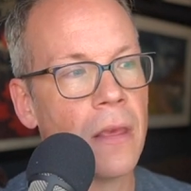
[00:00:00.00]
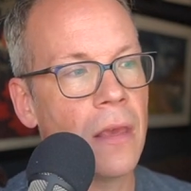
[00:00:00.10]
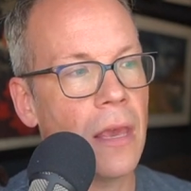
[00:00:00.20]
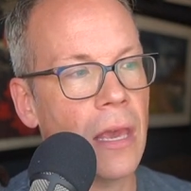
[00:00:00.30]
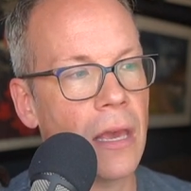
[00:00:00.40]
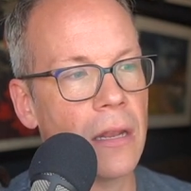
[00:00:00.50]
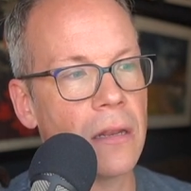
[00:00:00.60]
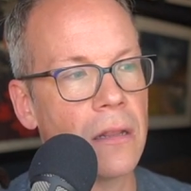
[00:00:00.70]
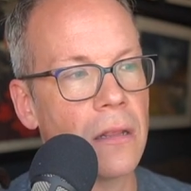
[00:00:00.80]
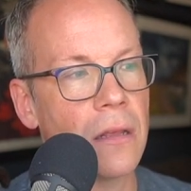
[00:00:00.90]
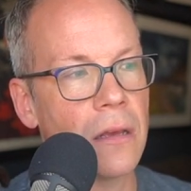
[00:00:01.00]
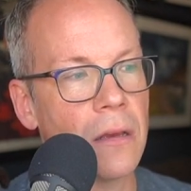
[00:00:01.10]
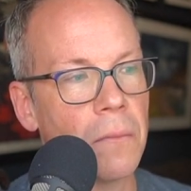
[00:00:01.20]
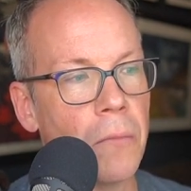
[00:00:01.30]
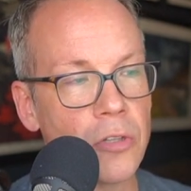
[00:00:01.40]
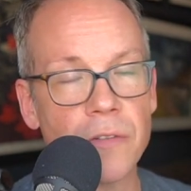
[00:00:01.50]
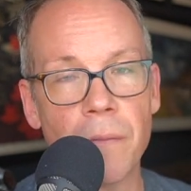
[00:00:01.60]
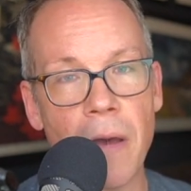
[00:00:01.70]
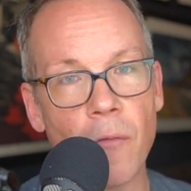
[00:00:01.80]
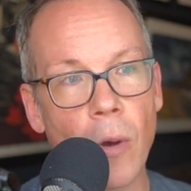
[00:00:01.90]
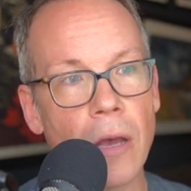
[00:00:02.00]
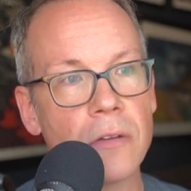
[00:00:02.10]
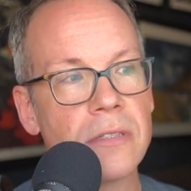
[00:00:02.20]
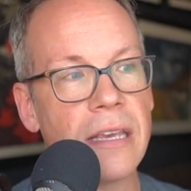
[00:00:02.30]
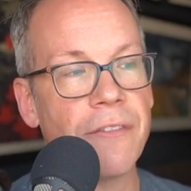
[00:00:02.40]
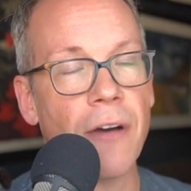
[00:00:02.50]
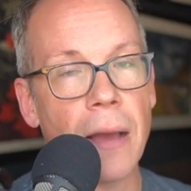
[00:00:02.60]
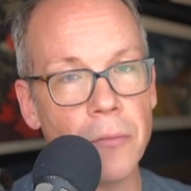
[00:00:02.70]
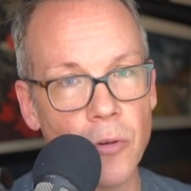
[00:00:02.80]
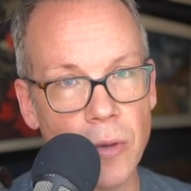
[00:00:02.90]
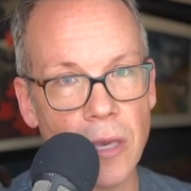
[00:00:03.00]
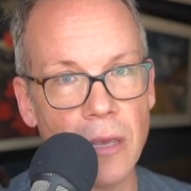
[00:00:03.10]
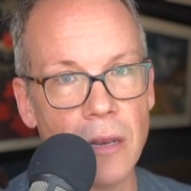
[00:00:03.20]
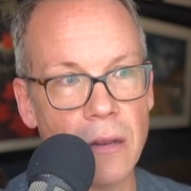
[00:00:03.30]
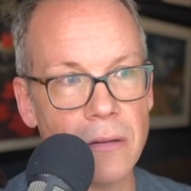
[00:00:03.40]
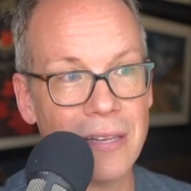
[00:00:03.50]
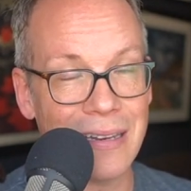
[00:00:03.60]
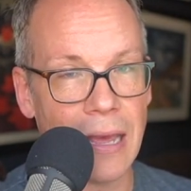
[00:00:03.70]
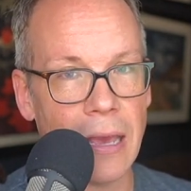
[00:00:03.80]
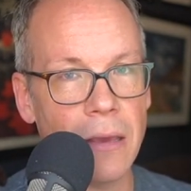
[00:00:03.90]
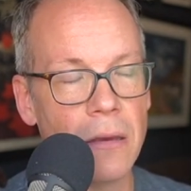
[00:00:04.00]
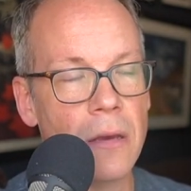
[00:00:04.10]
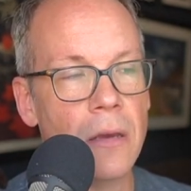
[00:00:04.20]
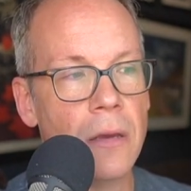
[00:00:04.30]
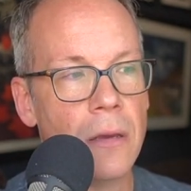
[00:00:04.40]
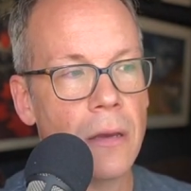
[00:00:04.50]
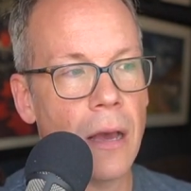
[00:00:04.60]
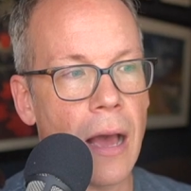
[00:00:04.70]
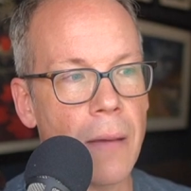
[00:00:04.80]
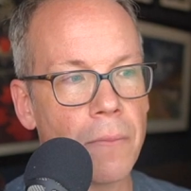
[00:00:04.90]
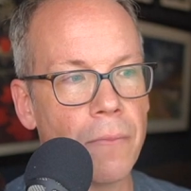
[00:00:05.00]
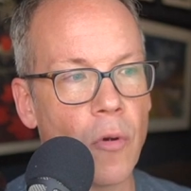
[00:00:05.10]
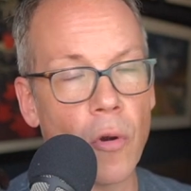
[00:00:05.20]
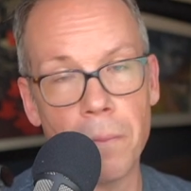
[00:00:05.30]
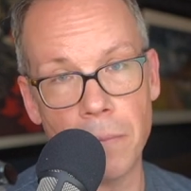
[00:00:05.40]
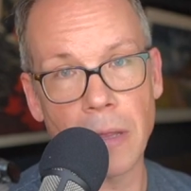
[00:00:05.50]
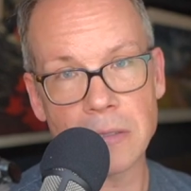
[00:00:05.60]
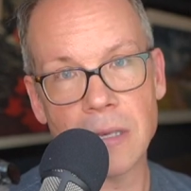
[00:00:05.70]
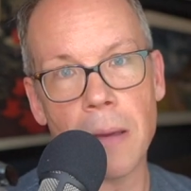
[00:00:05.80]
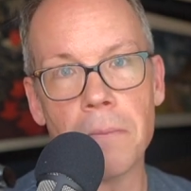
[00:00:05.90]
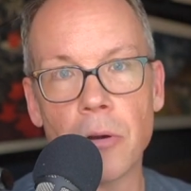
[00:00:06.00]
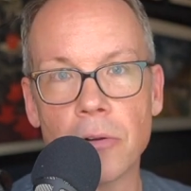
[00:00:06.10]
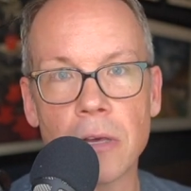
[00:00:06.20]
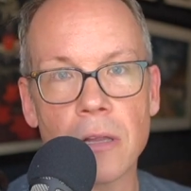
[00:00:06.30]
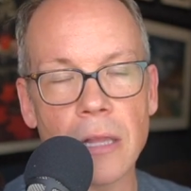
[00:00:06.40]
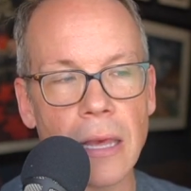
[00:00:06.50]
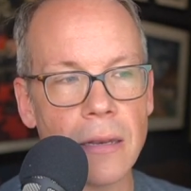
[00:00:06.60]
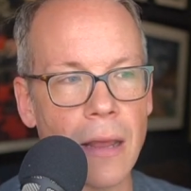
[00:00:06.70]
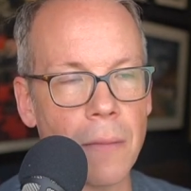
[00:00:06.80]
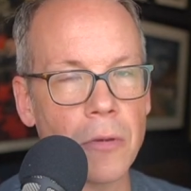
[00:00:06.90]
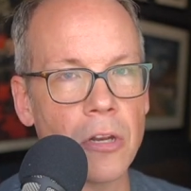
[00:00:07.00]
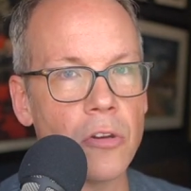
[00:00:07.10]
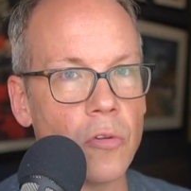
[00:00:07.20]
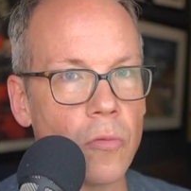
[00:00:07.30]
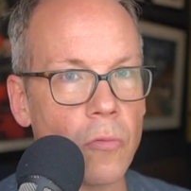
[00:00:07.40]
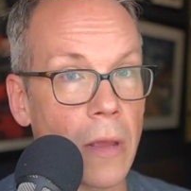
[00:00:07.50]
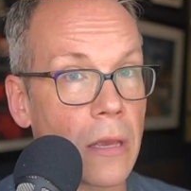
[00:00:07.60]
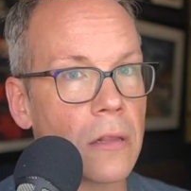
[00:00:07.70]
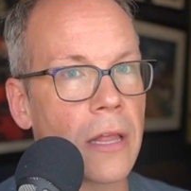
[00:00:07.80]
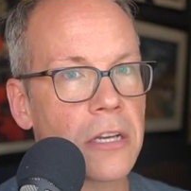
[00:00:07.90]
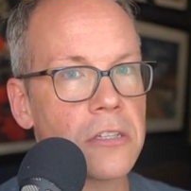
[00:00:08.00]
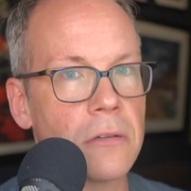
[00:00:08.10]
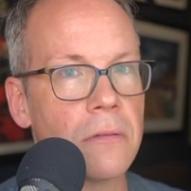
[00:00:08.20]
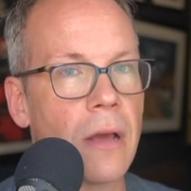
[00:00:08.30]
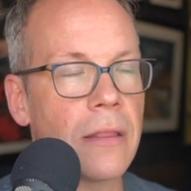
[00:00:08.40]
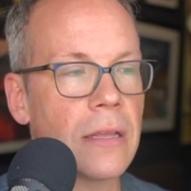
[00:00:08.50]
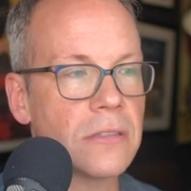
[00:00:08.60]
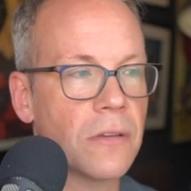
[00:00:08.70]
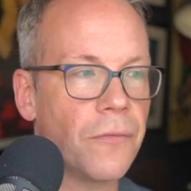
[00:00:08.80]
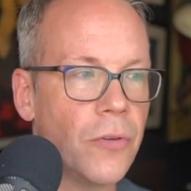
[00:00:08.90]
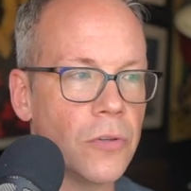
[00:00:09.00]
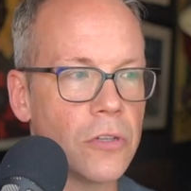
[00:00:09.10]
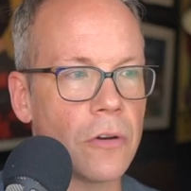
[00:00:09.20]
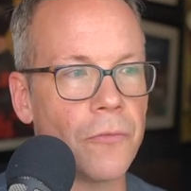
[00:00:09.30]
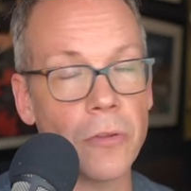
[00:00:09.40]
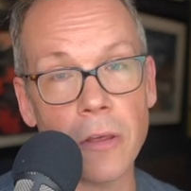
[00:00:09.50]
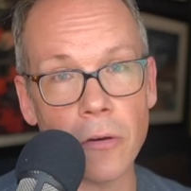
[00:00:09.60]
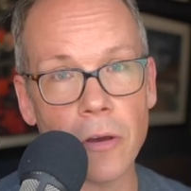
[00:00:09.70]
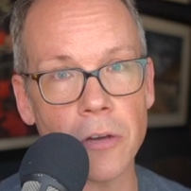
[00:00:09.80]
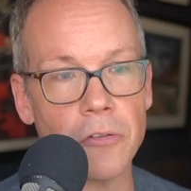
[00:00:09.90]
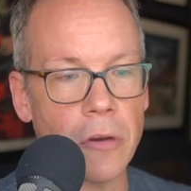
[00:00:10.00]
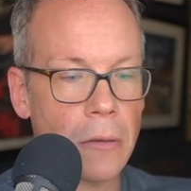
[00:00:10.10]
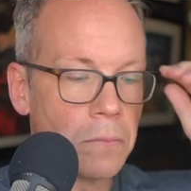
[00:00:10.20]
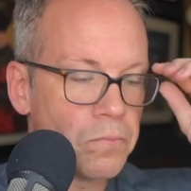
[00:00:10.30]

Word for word: And most of them have wells. If I'm doing it today, I'm or let's say I'm building on land, I'm going to do rain collection. I think it's the future for the hill country.